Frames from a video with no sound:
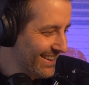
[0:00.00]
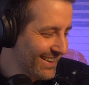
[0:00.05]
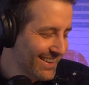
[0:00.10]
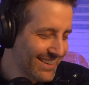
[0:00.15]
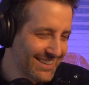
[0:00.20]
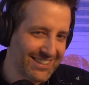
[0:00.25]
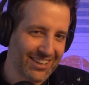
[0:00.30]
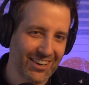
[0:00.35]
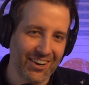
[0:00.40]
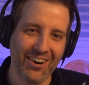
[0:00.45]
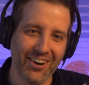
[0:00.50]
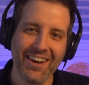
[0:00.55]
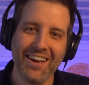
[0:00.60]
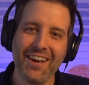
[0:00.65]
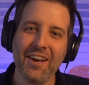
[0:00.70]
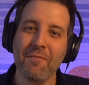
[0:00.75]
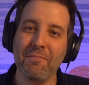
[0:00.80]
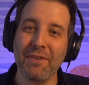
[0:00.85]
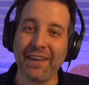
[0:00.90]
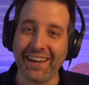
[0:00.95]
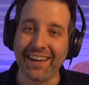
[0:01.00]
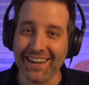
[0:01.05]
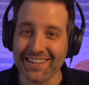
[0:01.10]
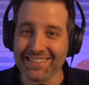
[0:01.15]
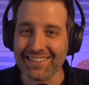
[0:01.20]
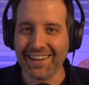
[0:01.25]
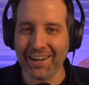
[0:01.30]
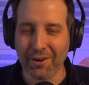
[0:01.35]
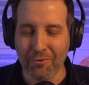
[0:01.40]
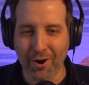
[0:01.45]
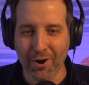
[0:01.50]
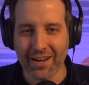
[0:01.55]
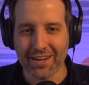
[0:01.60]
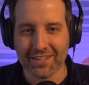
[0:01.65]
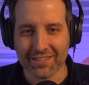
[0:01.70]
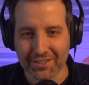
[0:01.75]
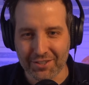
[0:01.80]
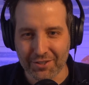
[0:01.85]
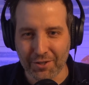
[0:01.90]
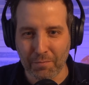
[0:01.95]
So because laying white
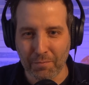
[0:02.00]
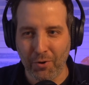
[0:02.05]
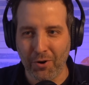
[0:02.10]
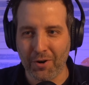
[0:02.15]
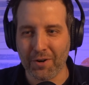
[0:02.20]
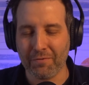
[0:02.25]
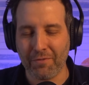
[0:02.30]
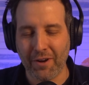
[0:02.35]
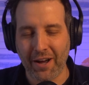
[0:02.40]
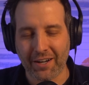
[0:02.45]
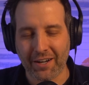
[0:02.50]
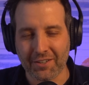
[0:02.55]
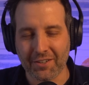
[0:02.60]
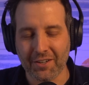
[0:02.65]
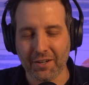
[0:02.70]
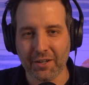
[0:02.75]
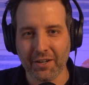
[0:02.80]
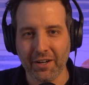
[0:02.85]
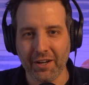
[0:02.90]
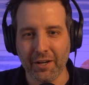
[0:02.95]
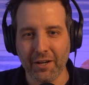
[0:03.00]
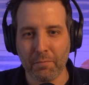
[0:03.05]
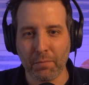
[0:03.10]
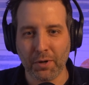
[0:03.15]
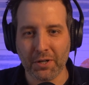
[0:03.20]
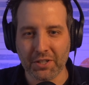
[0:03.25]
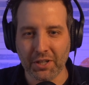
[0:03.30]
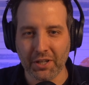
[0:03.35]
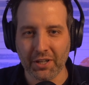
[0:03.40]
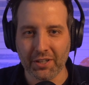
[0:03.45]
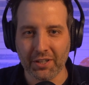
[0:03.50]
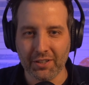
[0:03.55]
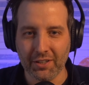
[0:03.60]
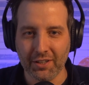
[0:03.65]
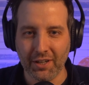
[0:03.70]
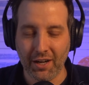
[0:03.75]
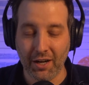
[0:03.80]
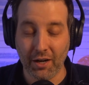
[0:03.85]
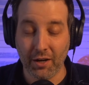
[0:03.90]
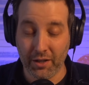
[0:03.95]
is such an important factor in printing,
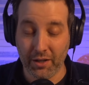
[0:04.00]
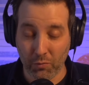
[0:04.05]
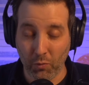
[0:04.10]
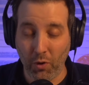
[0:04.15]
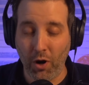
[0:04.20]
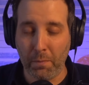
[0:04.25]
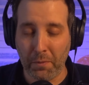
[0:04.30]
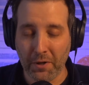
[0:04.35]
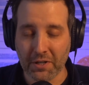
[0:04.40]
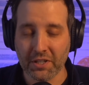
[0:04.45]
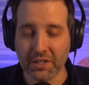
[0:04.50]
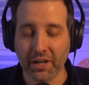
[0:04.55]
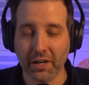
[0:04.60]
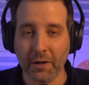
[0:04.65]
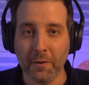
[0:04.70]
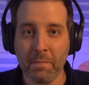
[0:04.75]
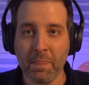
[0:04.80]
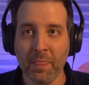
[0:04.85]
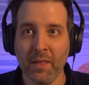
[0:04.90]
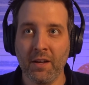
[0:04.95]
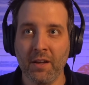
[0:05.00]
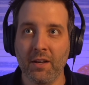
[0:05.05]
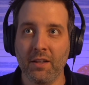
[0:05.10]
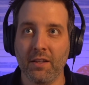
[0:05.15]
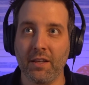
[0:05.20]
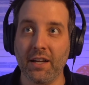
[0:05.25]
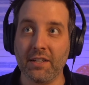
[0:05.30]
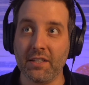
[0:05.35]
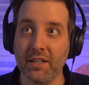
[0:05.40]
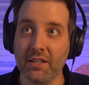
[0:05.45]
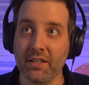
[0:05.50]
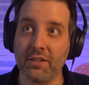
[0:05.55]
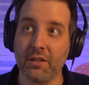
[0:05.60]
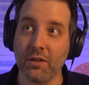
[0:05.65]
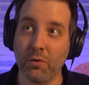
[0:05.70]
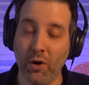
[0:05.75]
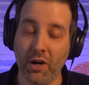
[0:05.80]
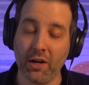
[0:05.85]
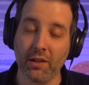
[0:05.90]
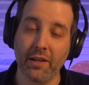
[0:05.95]
in wall printing, the idea is that
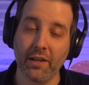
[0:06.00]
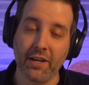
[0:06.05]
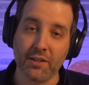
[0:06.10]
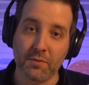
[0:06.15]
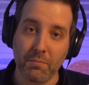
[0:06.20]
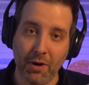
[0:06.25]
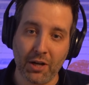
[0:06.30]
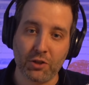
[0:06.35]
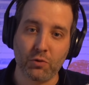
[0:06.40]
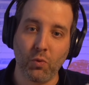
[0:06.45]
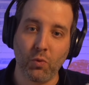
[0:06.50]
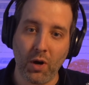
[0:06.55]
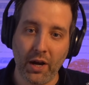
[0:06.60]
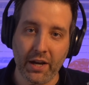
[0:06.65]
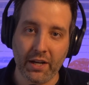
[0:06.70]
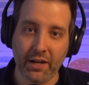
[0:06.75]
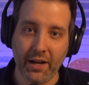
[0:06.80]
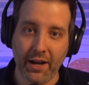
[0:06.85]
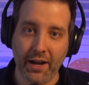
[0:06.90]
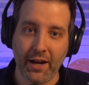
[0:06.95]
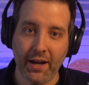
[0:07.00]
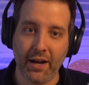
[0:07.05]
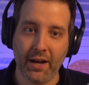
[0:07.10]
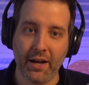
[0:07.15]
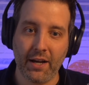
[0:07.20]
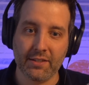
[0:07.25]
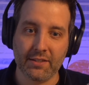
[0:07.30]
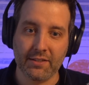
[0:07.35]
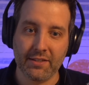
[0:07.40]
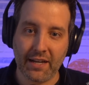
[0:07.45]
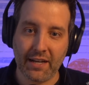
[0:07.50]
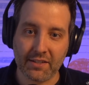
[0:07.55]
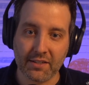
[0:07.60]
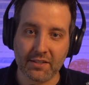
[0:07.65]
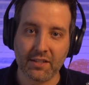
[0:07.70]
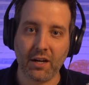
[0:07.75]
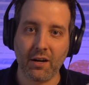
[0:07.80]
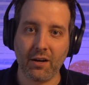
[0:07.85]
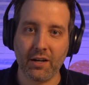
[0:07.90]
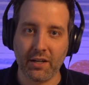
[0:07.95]
you want to lay as much white as
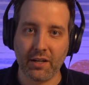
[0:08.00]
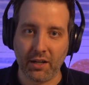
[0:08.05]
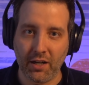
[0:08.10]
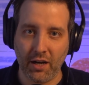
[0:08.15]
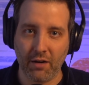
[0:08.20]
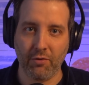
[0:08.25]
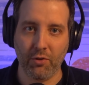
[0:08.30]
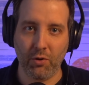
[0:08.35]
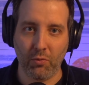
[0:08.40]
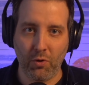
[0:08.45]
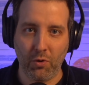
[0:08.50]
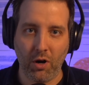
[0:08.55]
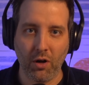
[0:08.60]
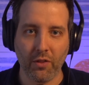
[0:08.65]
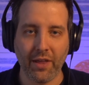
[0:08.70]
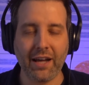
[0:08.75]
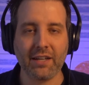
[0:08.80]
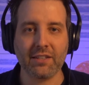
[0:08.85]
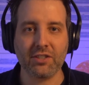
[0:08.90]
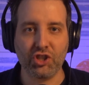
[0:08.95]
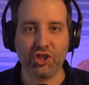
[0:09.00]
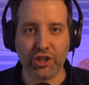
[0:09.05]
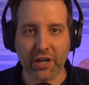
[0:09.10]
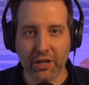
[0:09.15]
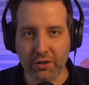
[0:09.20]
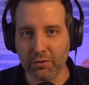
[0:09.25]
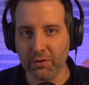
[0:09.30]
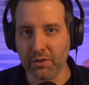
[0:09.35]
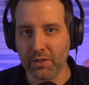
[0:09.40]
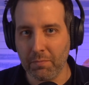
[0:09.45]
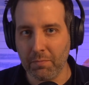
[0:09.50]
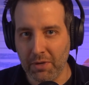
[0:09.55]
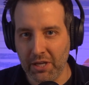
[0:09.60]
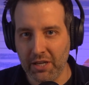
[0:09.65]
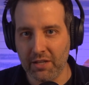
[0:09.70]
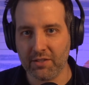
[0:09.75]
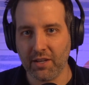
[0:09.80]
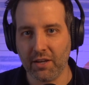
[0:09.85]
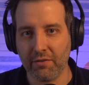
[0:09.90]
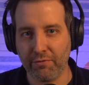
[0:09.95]
necessary to cover the wall. That generally
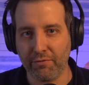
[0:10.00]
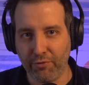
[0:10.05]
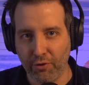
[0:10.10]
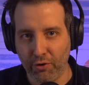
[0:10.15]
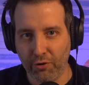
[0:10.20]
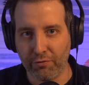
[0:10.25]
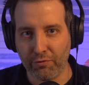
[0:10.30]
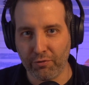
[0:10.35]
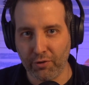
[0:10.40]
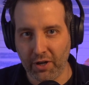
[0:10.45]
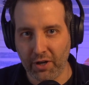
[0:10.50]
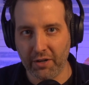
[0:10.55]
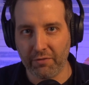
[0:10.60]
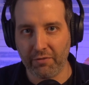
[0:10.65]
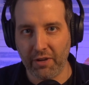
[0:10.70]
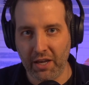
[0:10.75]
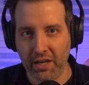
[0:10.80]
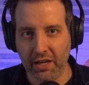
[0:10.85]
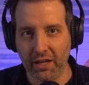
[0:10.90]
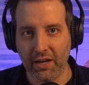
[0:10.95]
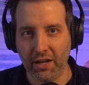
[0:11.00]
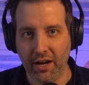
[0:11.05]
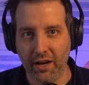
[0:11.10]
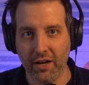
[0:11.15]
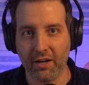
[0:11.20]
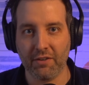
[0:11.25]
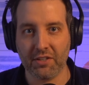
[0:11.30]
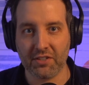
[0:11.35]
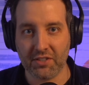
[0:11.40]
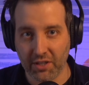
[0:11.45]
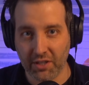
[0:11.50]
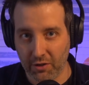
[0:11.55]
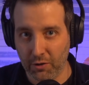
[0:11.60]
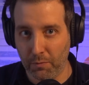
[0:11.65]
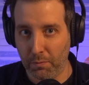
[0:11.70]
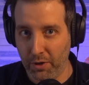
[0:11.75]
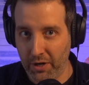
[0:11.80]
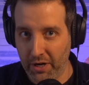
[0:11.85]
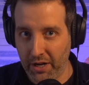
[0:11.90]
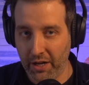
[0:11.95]
means a full flood of ink out of a single
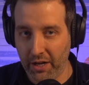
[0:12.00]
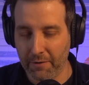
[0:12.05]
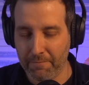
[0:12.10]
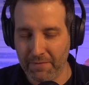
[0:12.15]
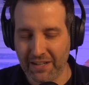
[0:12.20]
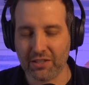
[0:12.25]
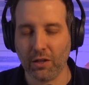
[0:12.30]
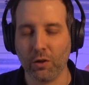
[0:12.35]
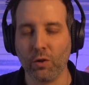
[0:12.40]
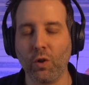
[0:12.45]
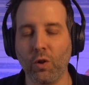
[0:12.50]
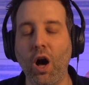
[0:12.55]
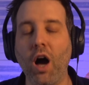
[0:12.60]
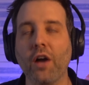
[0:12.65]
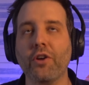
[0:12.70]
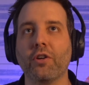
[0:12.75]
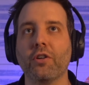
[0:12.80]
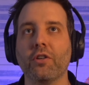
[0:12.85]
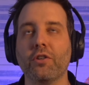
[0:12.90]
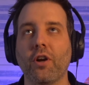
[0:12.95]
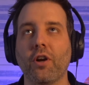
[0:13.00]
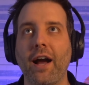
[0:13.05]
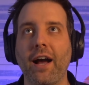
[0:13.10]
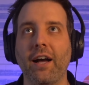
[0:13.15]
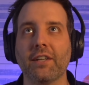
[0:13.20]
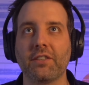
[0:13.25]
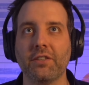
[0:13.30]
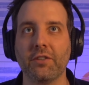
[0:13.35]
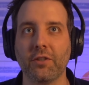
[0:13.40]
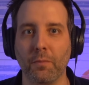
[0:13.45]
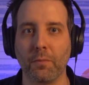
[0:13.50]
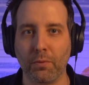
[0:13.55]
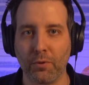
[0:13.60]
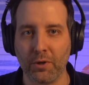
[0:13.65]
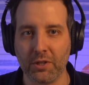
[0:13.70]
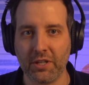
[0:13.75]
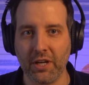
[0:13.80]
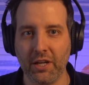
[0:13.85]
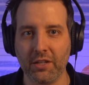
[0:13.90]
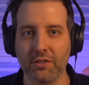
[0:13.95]
print head. That's a lot. You're asking your
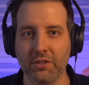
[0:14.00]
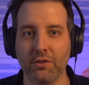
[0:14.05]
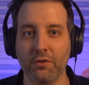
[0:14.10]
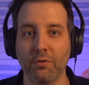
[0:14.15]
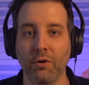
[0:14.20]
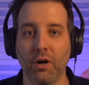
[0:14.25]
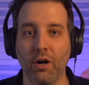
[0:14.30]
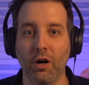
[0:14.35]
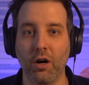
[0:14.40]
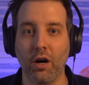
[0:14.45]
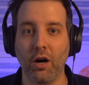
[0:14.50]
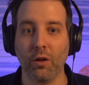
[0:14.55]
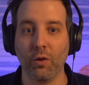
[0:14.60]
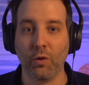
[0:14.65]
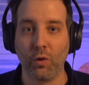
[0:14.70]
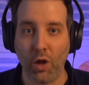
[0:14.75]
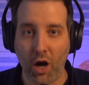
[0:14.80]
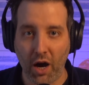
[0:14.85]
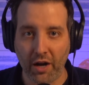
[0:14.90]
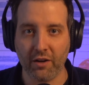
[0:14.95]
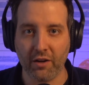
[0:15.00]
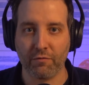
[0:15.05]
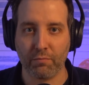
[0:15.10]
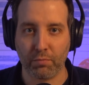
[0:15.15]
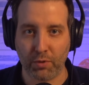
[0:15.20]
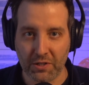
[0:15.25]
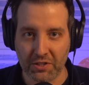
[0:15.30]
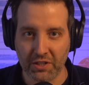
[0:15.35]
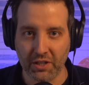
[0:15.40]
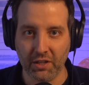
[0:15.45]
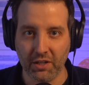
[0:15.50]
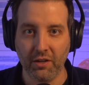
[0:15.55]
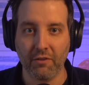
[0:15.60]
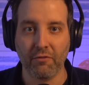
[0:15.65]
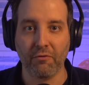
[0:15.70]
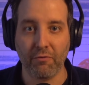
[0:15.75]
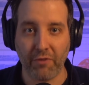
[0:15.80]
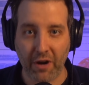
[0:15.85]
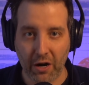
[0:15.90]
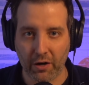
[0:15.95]
print head to do a lot of printing
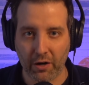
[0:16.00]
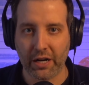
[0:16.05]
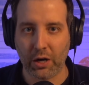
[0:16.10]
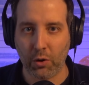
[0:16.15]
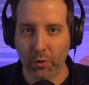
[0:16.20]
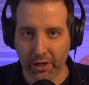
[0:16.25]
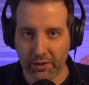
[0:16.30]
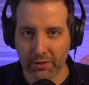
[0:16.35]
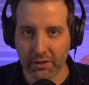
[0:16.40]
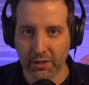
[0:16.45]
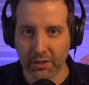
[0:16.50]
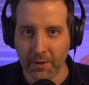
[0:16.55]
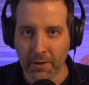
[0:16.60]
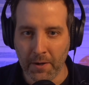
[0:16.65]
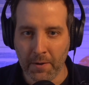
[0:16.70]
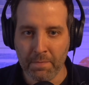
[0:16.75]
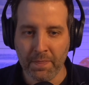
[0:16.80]
very quickly.